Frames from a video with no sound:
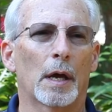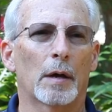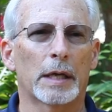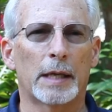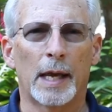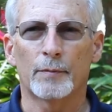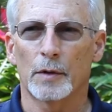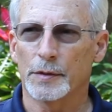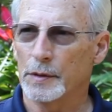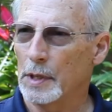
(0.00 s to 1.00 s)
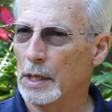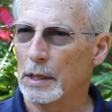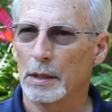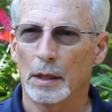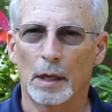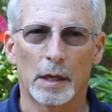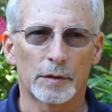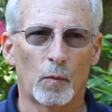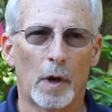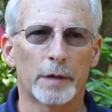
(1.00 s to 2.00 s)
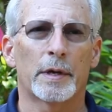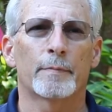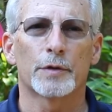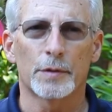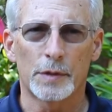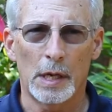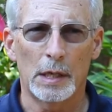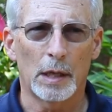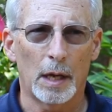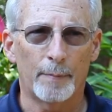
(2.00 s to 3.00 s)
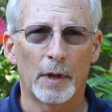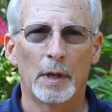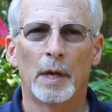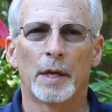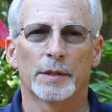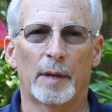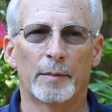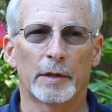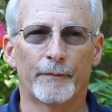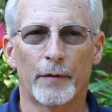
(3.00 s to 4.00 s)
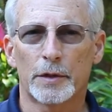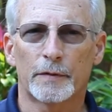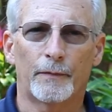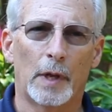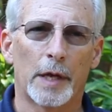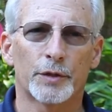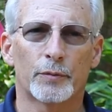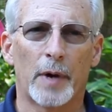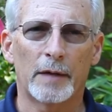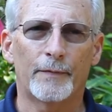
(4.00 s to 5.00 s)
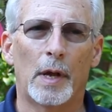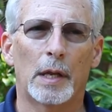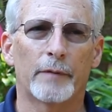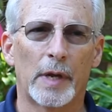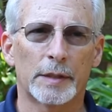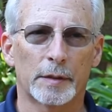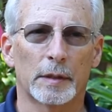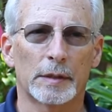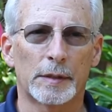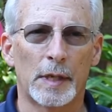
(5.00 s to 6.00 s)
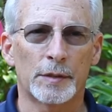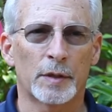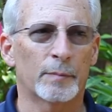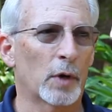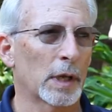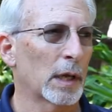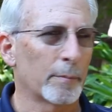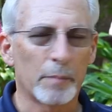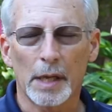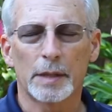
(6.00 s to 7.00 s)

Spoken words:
again, we're seeing as water temperatures heat up, some of the first flush rainfall events of the season bring in a big